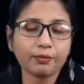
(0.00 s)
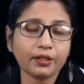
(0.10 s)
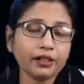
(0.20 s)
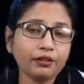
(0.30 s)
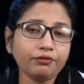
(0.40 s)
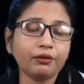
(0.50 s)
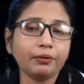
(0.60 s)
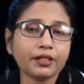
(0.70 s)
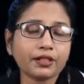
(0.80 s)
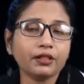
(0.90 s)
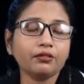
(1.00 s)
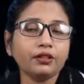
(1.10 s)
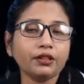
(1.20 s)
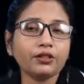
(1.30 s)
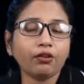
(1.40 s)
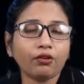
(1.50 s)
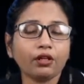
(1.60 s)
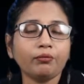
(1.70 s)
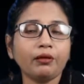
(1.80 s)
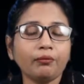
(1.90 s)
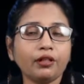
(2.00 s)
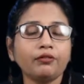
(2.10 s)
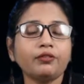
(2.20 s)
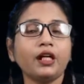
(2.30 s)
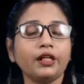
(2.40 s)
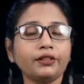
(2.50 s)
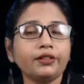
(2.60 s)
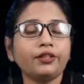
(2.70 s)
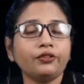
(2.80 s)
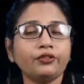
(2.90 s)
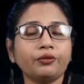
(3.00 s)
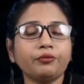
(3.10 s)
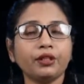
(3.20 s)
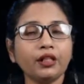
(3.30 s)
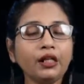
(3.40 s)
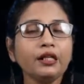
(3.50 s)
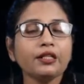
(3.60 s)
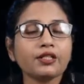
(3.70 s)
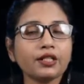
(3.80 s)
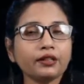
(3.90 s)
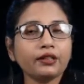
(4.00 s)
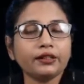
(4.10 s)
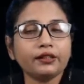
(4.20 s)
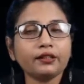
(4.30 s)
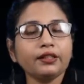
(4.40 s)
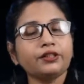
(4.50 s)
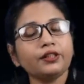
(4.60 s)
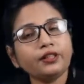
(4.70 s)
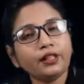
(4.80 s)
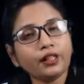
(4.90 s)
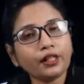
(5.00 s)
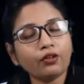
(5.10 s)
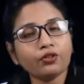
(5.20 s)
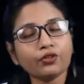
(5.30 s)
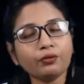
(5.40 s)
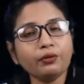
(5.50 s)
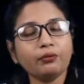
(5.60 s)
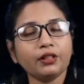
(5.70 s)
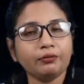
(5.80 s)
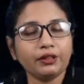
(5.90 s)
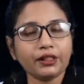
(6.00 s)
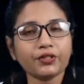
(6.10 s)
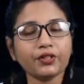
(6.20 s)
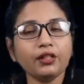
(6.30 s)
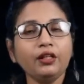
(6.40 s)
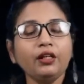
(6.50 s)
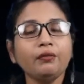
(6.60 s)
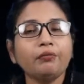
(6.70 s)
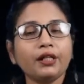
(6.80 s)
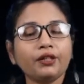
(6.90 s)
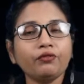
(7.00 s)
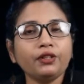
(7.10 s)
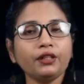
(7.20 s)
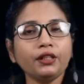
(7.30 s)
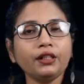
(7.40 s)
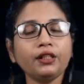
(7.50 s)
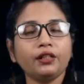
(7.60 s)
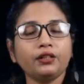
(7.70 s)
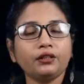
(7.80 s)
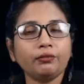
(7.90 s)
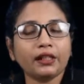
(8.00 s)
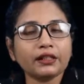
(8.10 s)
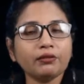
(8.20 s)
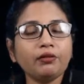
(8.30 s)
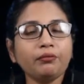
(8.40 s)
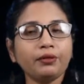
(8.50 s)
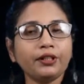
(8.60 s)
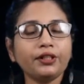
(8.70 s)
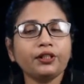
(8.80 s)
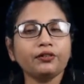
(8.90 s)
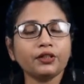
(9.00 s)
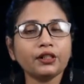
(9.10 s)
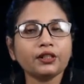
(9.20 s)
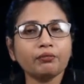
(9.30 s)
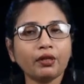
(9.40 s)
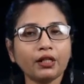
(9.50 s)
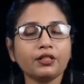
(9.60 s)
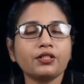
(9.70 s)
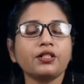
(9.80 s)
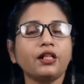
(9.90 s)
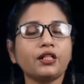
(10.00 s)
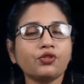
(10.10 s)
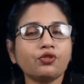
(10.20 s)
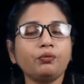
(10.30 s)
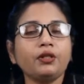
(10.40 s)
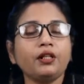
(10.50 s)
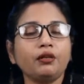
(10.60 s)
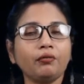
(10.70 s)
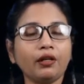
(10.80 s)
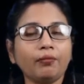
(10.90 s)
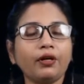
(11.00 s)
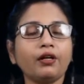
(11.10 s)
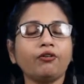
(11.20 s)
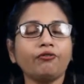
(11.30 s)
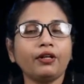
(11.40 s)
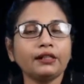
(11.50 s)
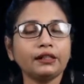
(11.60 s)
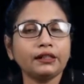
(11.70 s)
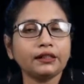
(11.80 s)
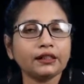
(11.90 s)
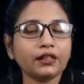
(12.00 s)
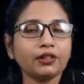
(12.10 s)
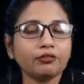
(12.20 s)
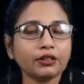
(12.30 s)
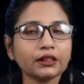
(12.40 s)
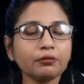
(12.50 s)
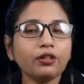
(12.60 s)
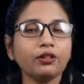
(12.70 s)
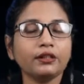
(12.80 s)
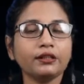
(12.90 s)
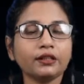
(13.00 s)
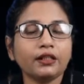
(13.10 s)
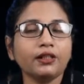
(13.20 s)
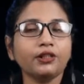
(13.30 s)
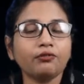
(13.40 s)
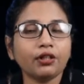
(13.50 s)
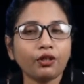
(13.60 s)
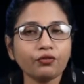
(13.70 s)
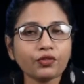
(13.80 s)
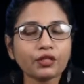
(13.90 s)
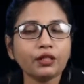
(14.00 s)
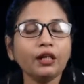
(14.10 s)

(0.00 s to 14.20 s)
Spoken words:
But if a person who is not a member of the either house of the state legislature, he can also be a minister, but within a maximum period of 6 months, he has to be a member of either legislative assembly or legislative council,